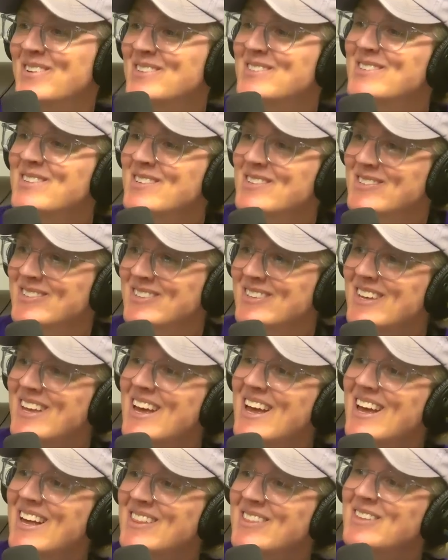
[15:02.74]
it's the this, diva
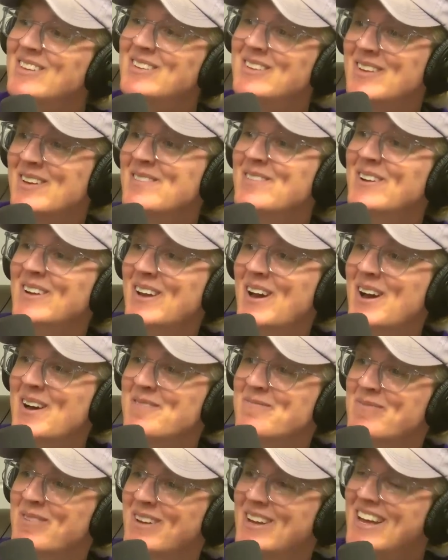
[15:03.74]
cup. The diva
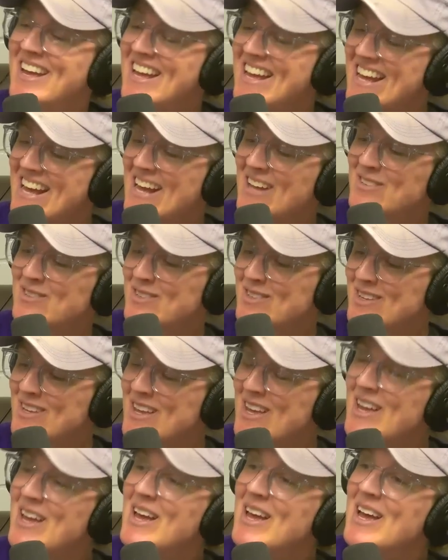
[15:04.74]
cup it's, it's a
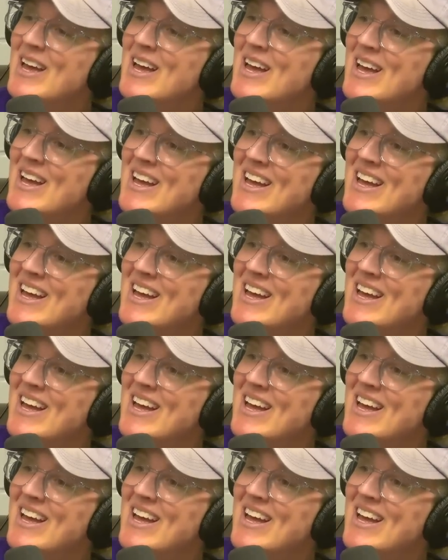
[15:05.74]
Beyonce song?